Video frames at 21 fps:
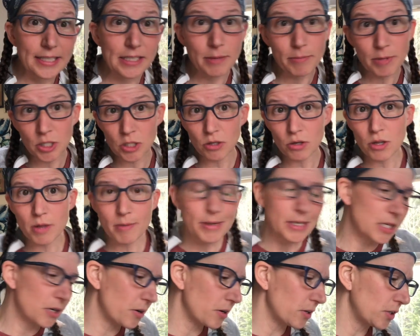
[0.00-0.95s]
Let me show you the
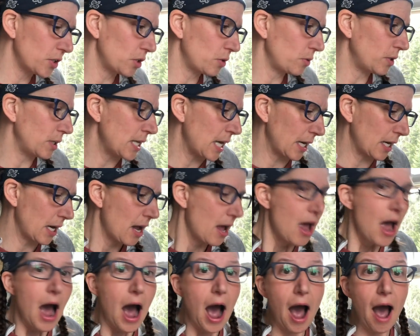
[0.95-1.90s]
materials you'll need.
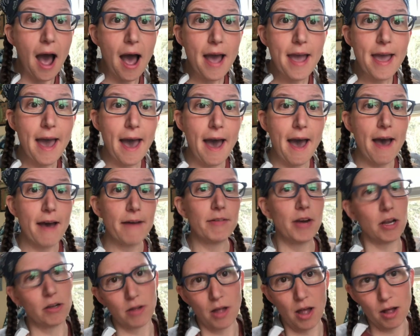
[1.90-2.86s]
I have, and
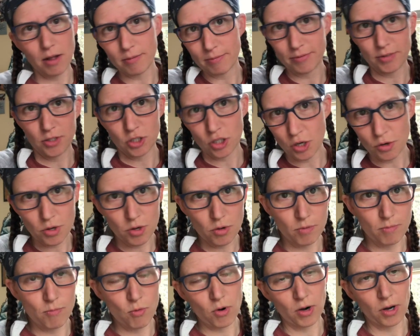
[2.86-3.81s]
I'll show you
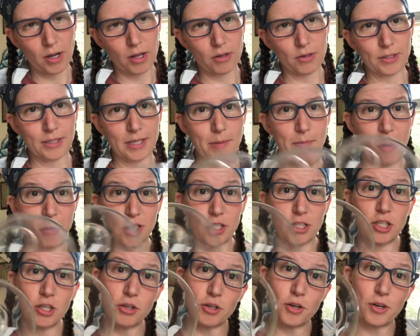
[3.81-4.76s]
more closely, but
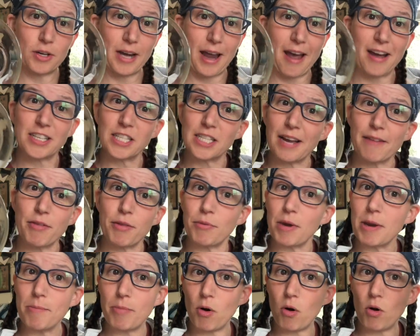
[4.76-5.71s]
I just have
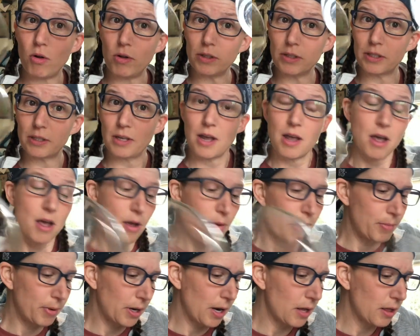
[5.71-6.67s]
3 bowls,
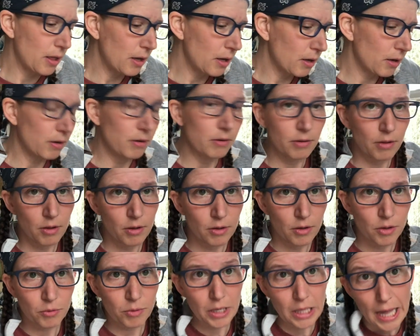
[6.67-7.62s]
but I think
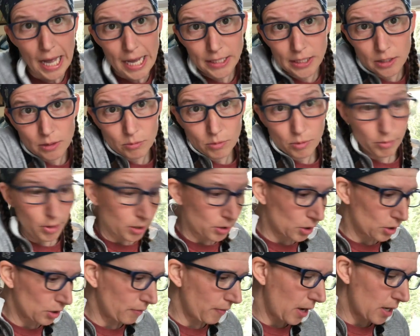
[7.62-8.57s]
3 glasses would work
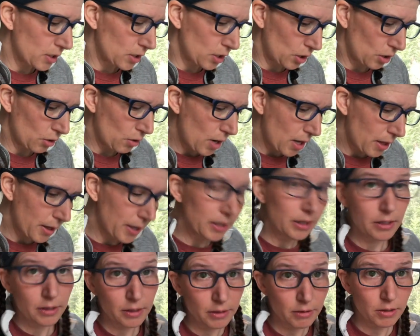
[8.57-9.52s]
just fine too. I like
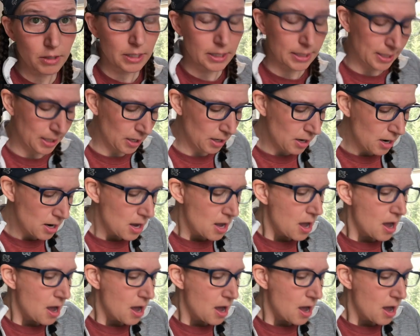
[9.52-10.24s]
that they're clear.